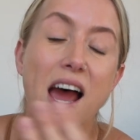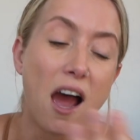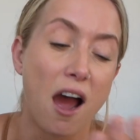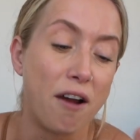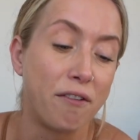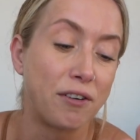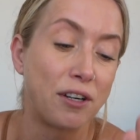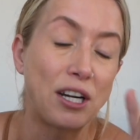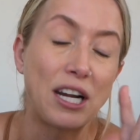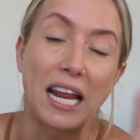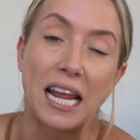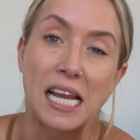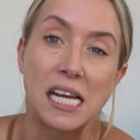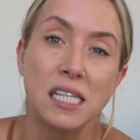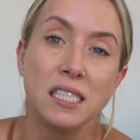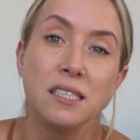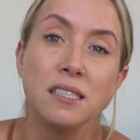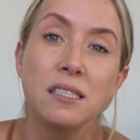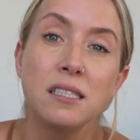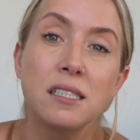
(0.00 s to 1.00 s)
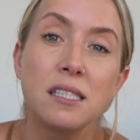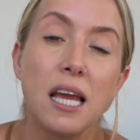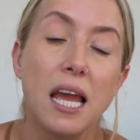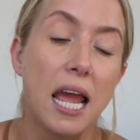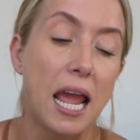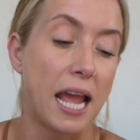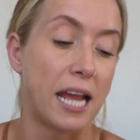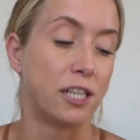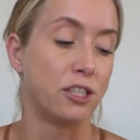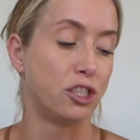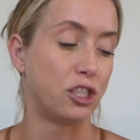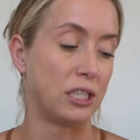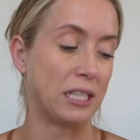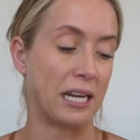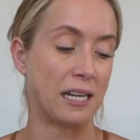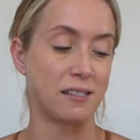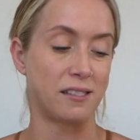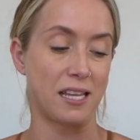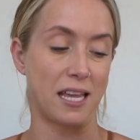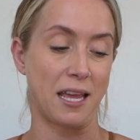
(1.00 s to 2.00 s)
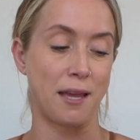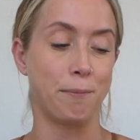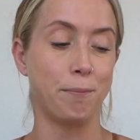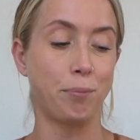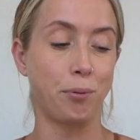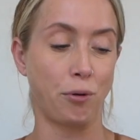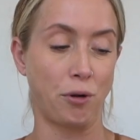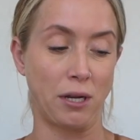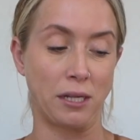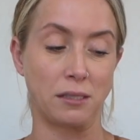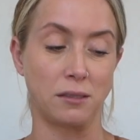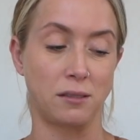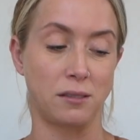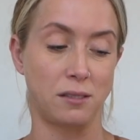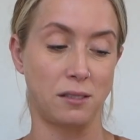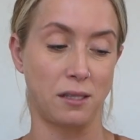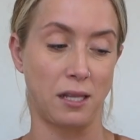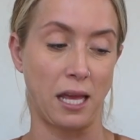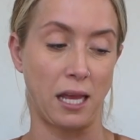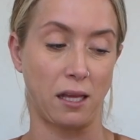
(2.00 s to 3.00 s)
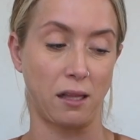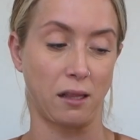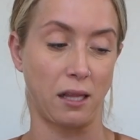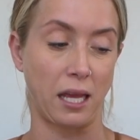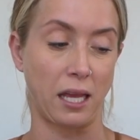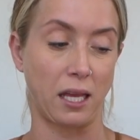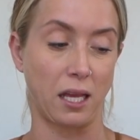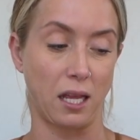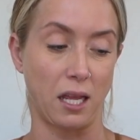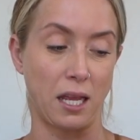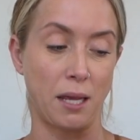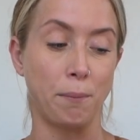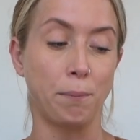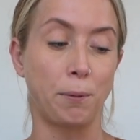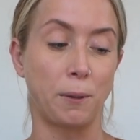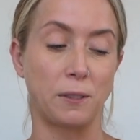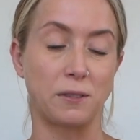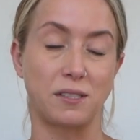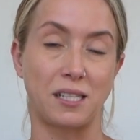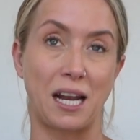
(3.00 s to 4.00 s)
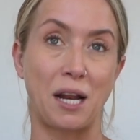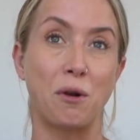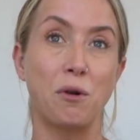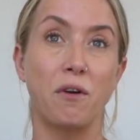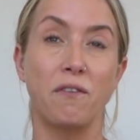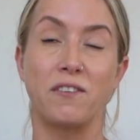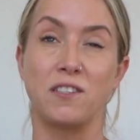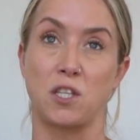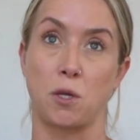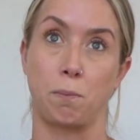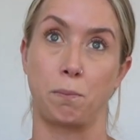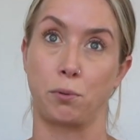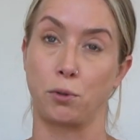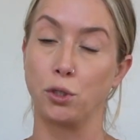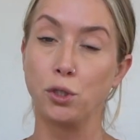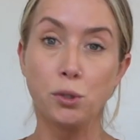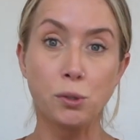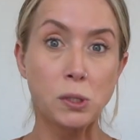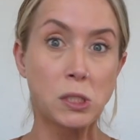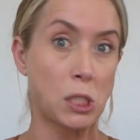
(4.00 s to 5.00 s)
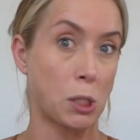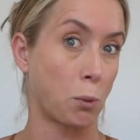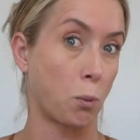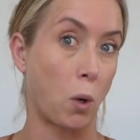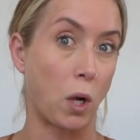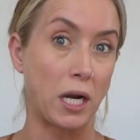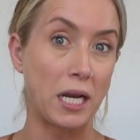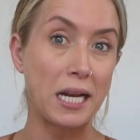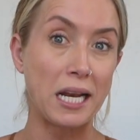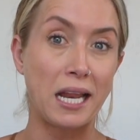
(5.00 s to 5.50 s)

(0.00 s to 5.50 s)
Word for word: of her hands, and she has imprints, like like imprints, and I don't know if it's a bruise or what it